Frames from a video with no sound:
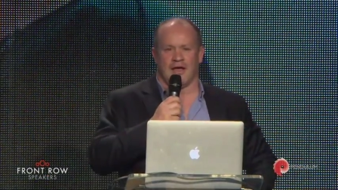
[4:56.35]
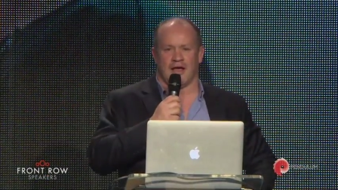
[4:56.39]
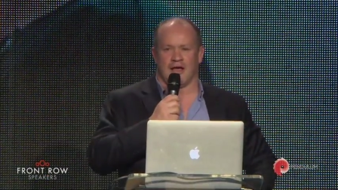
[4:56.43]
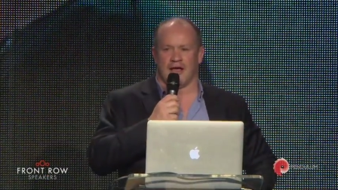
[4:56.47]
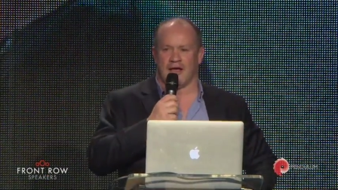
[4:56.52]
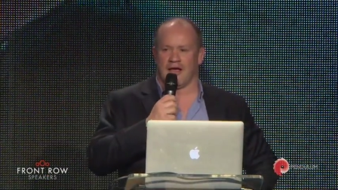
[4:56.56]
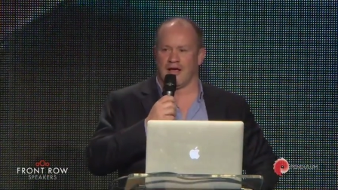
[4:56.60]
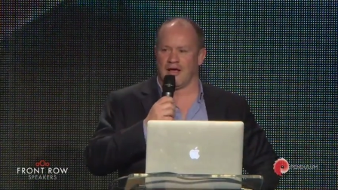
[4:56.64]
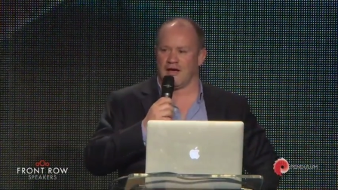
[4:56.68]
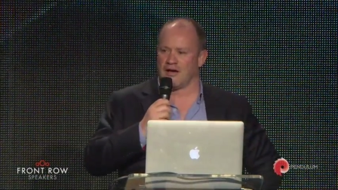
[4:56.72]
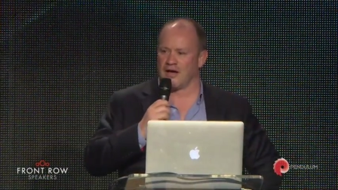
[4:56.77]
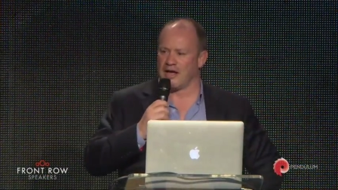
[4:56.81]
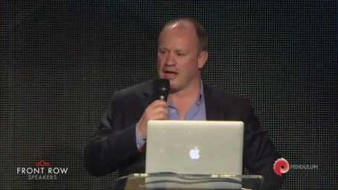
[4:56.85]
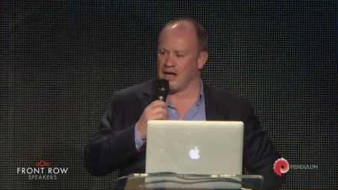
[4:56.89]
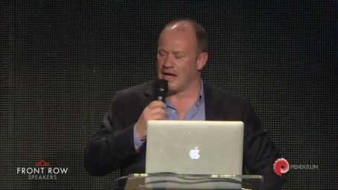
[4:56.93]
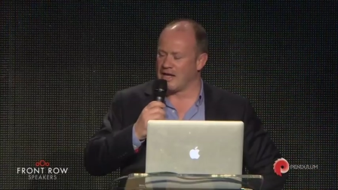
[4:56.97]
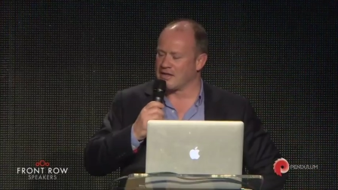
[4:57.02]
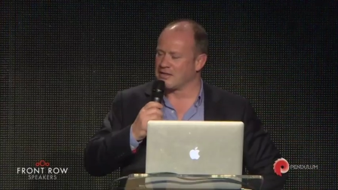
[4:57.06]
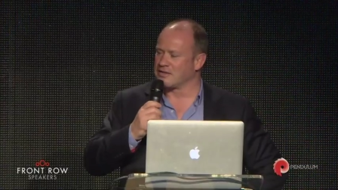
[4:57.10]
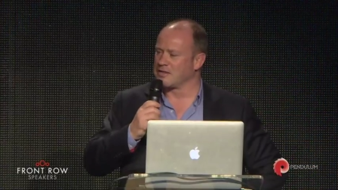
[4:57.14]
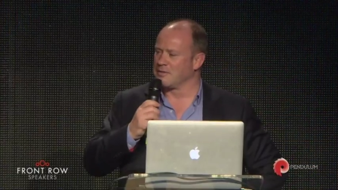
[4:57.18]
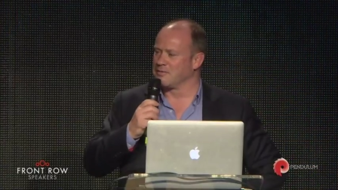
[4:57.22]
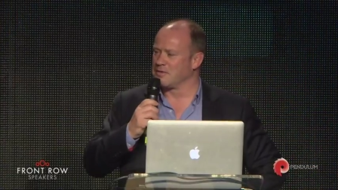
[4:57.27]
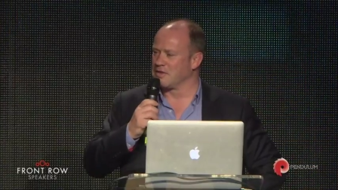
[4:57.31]
uh, I
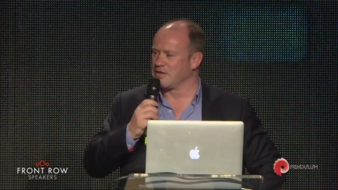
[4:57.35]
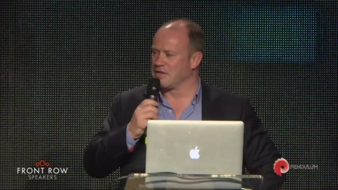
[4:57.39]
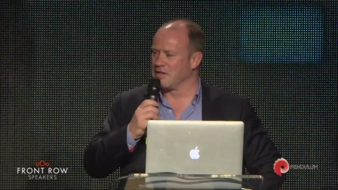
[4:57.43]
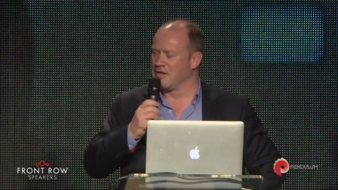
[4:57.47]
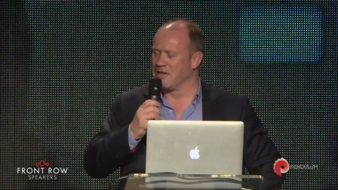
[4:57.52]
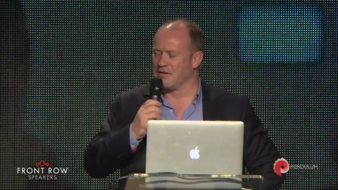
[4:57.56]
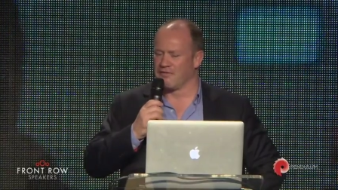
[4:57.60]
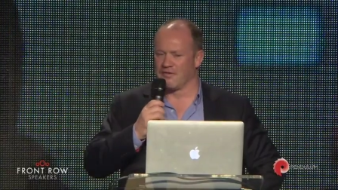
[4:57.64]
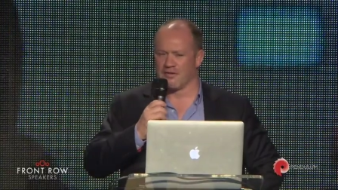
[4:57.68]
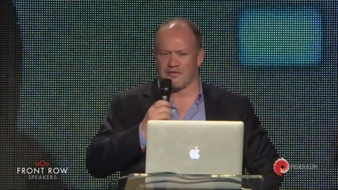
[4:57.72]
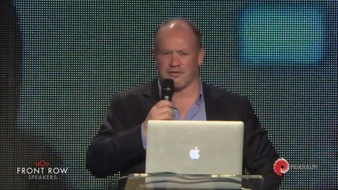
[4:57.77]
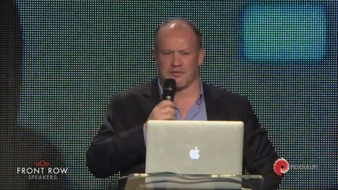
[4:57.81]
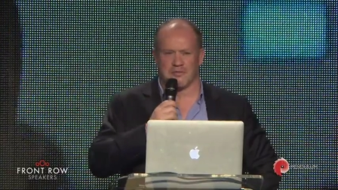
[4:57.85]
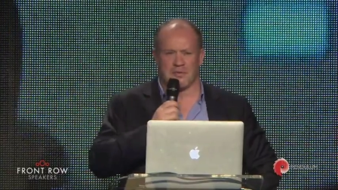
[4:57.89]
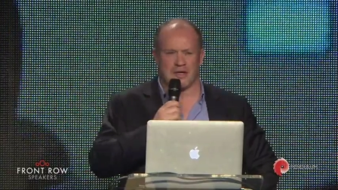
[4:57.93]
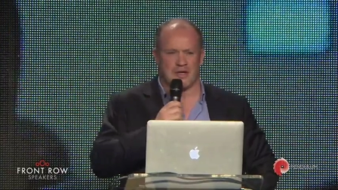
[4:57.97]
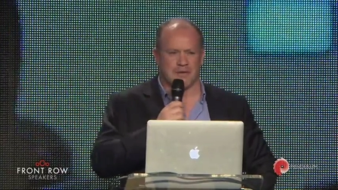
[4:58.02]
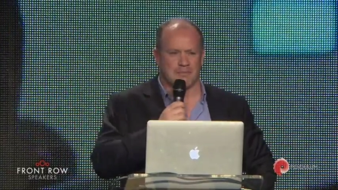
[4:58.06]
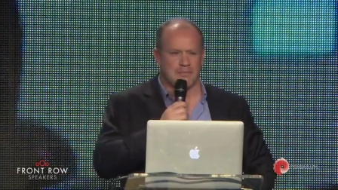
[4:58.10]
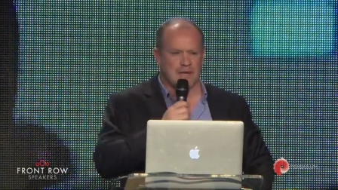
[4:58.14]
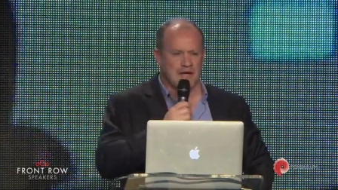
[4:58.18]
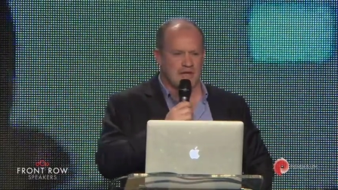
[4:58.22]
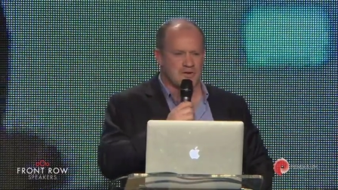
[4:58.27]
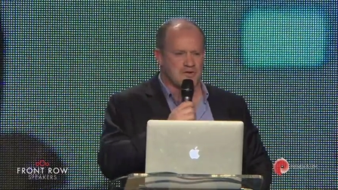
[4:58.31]
asked him to deliver for me
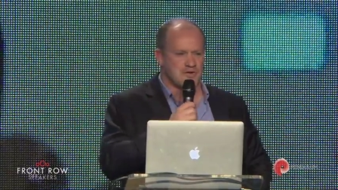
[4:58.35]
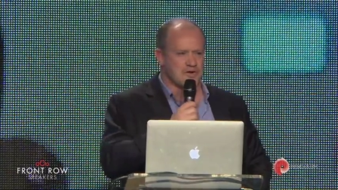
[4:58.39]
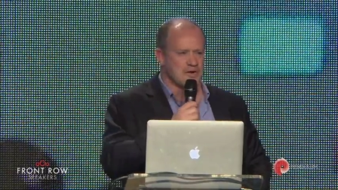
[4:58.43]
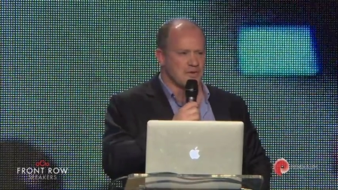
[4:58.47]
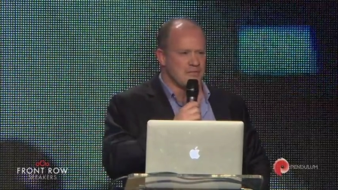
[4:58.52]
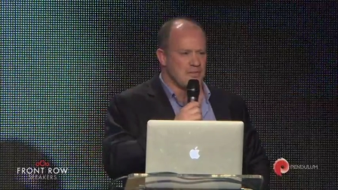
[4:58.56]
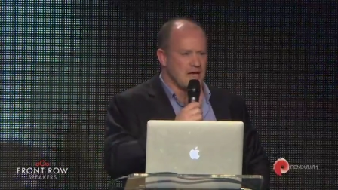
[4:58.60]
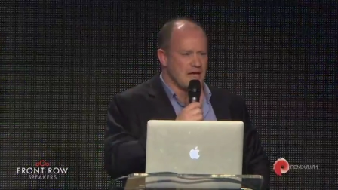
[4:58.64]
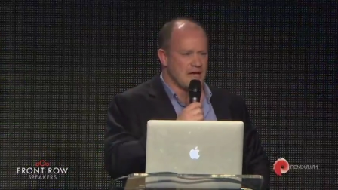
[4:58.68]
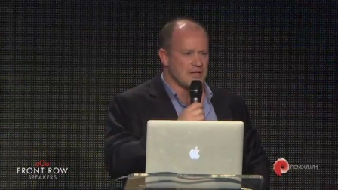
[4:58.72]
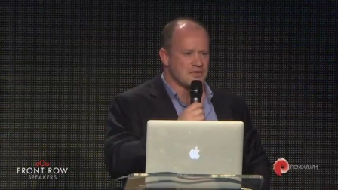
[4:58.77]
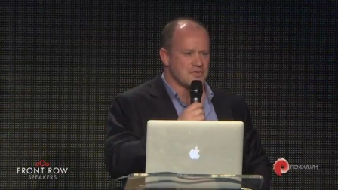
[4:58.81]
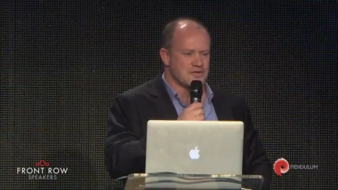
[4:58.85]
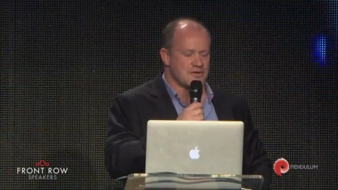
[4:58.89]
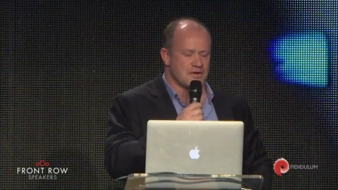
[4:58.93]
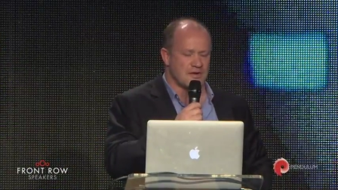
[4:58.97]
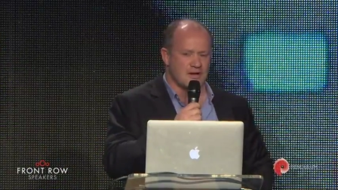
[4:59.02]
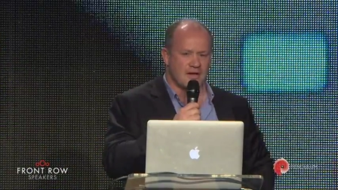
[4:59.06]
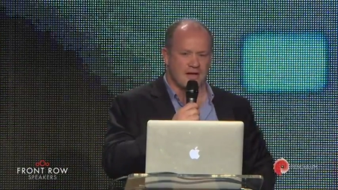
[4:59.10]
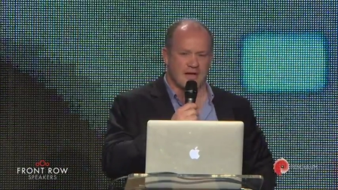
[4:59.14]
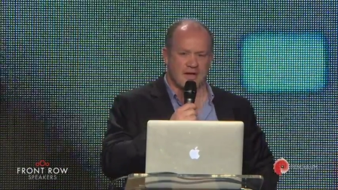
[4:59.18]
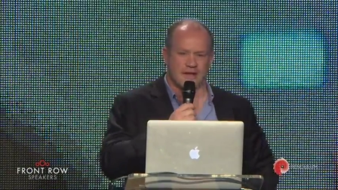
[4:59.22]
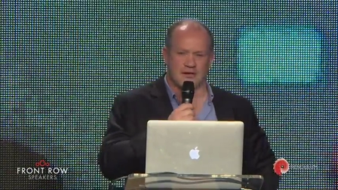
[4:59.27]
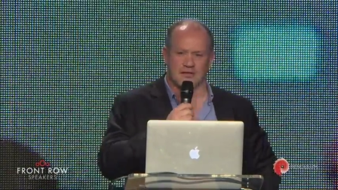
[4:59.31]
at Pendulum last
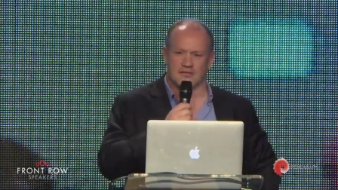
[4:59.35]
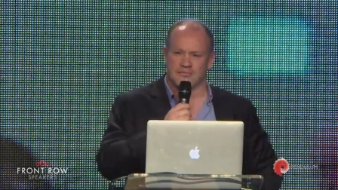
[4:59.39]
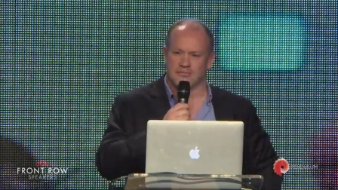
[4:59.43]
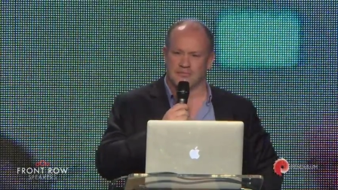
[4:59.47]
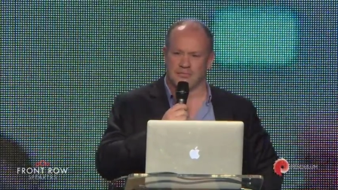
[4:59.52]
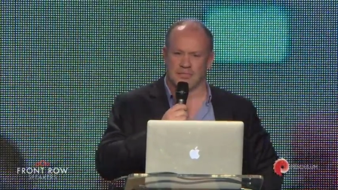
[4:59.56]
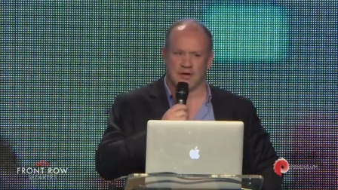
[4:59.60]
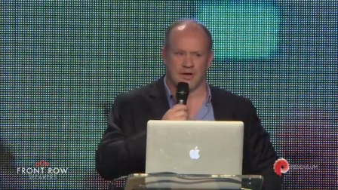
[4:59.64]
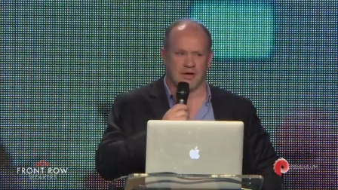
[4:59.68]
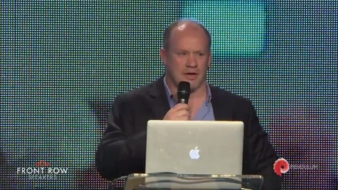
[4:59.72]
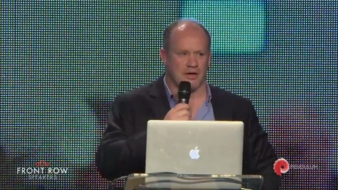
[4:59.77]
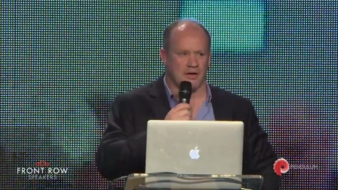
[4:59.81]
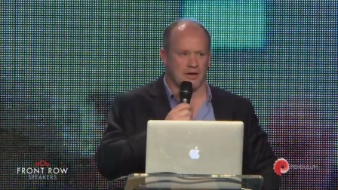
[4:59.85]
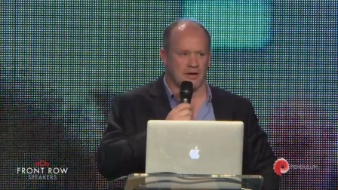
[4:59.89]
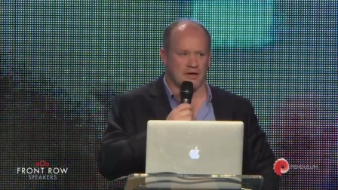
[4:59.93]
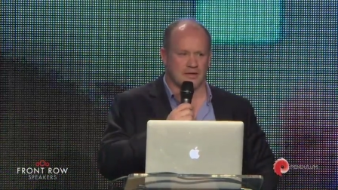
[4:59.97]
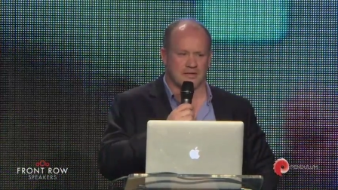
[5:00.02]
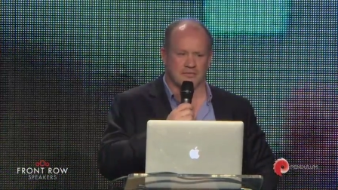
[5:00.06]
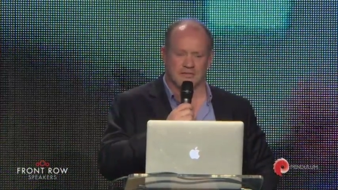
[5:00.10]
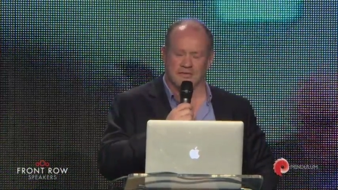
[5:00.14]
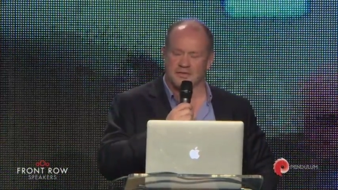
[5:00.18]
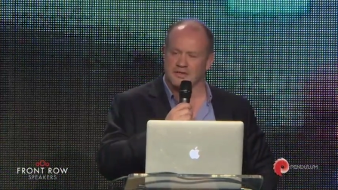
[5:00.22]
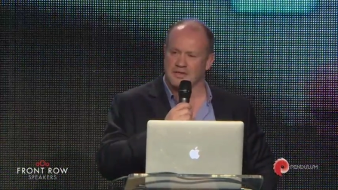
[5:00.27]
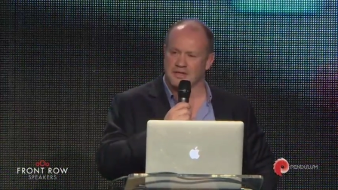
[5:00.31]
year, and by
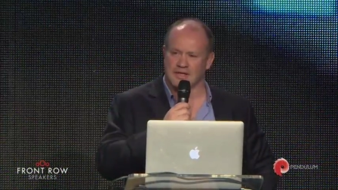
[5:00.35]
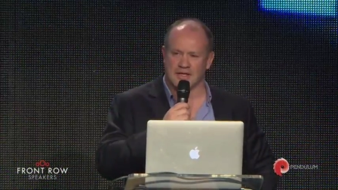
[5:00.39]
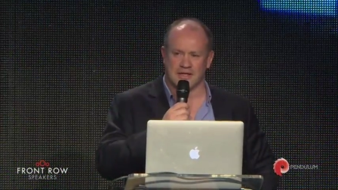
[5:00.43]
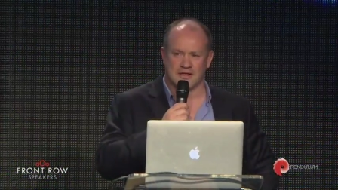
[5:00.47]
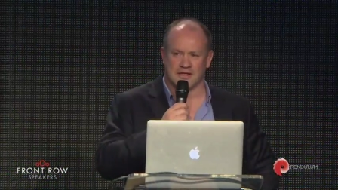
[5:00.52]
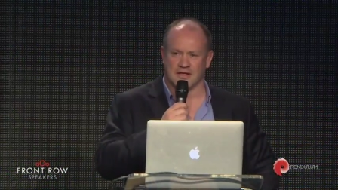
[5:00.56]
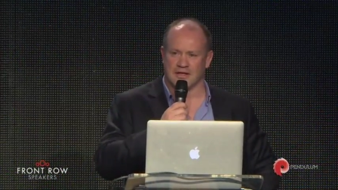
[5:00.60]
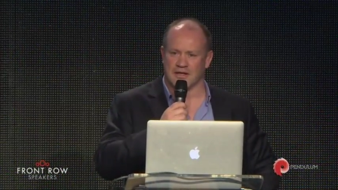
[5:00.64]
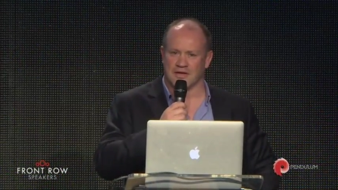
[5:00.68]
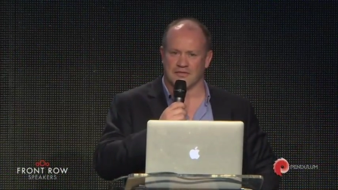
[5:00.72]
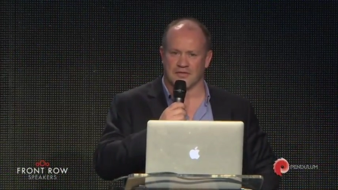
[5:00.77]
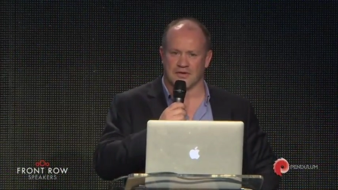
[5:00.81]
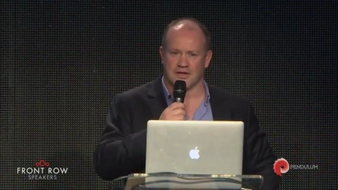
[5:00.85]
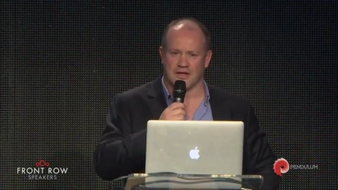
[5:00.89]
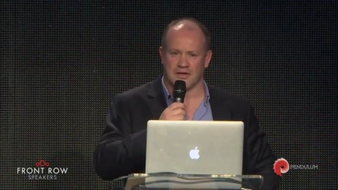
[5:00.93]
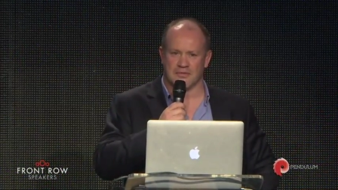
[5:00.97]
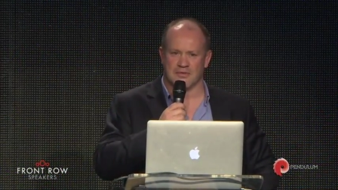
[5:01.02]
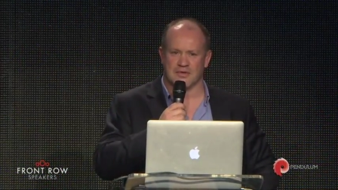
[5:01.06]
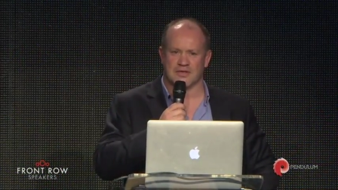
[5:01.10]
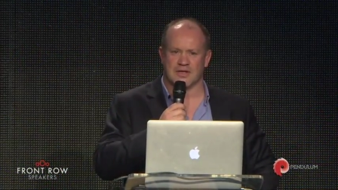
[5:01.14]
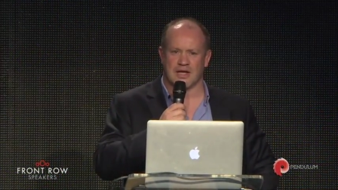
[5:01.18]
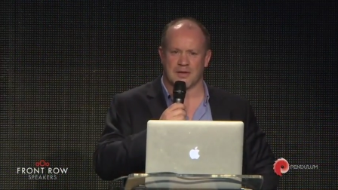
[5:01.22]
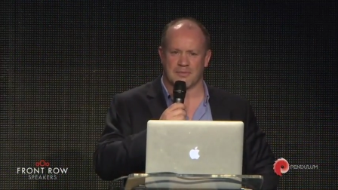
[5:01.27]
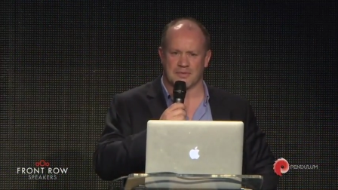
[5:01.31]
God, did he deliver. He
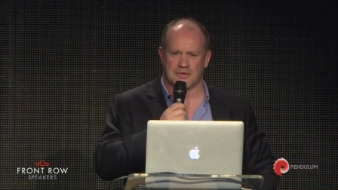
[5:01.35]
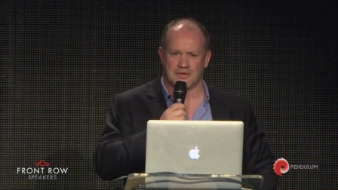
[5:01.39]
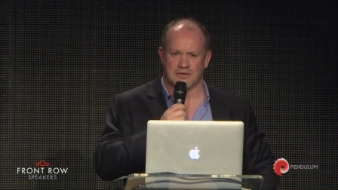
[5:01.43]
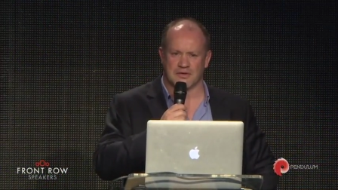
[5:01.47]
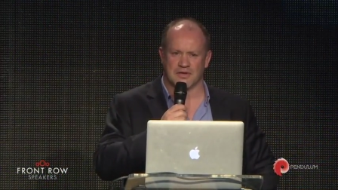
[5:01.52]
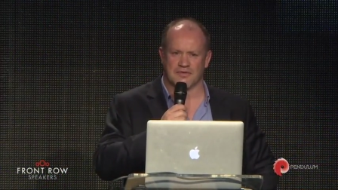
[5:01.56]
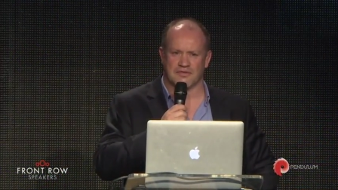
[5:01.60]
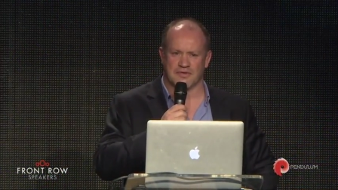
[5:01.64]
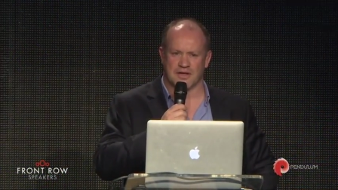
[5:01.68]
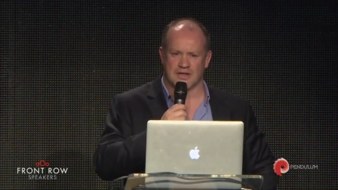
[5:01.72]
was absolutely